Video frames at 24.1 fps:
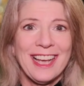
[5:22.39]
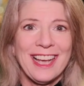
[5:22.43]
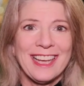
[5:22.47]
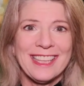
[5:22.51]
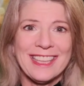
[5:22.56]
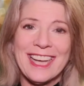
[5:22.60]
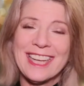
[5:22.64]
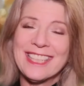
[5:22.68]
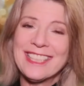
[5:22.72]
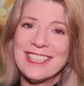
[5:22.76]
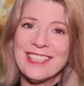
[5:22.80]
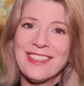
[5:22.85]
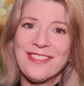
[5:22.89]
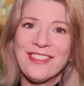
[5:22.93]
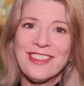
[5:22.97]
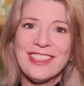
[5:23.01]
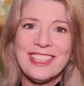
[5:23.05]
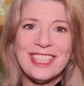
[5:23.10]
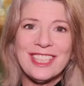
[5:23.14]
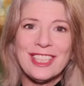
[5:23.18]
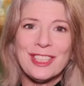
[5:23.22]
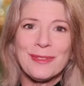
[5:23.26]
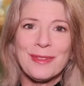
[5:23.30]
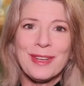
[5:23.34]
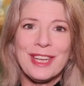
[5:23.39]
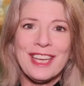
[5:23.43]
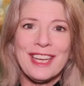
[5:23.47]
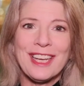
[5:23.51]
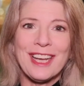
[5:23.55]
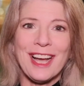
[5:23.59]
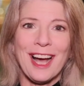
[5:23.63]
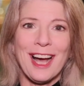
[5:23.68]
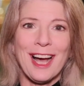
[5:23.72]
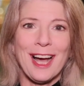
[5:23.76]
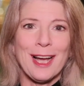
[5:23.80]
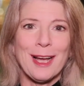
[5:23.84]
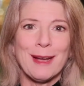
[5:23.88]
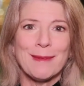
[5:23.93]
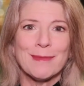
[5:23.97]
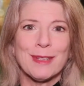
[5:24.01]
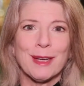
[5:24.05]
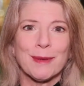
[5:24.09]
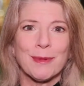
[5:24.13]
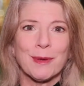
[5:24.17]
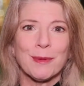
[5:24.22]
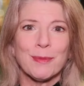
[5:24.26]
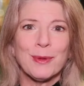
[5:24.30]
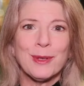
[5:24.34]
And that's it for this week. I'm
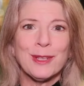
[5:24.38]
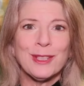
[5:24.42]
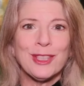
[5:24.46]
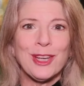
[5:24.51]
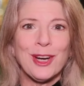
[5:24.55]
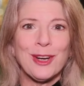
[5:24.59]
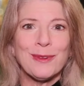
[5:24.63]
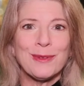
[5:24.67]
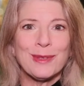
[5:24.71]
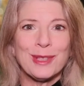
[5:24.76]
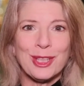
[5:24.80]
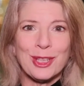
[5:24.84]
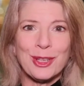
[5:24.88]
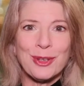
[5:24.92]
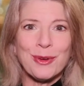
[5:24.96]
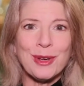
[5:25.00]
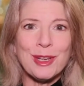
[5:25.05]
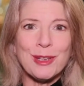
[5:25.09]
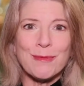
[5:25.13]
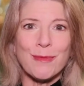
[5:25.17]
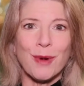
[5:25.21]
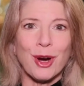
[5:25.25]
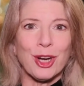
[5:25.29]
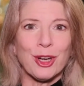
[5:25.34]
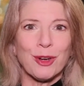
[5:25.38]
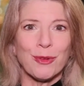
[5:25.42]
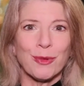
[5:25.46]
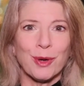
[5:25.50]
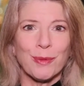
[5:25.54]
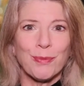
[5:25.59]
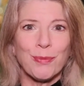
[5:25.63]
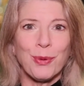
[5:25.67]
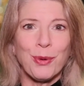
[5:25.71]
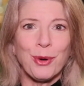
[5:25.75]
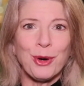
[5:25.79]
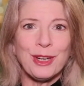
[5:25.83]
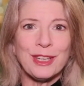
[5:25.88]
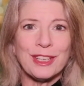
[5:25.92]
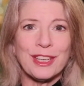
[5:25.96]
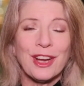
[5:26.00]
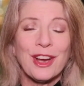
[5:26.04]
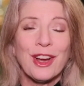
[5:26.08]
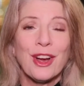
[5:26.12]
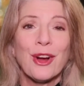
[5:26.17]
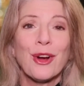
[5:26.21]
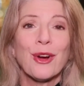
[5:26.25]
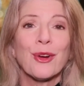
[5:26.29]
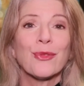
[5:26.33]
Deborah Borchardt with the Green Market Report
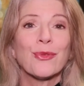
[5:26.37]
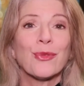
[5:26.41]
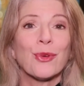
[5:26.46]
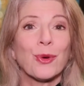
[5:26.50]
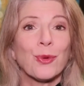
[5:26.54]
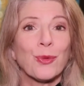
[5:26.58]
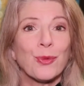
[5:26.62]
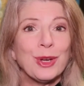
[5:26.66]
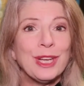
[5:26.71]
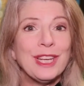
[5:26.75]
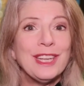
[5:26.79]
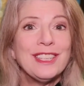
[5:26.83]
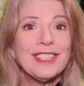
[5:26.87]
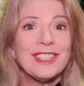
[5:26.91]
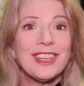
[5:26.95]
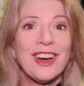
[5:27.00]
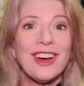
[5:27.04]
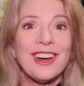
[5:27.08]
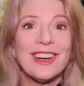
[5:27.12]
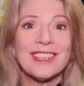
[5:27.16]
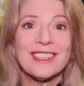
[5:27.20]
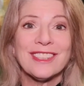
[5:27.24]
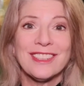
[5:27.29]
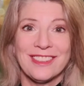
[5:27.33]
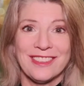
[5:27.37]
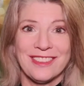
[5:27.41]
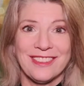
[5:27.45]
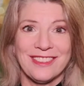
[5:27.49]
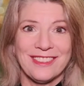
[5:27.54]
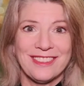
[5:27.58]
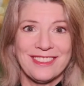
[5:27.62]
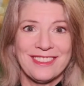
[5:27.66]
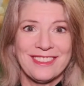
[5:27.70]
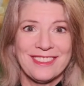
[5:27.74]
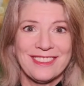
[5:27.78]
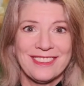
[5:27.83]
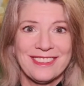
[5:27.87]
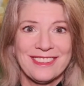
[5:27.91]
for Weed Talk News.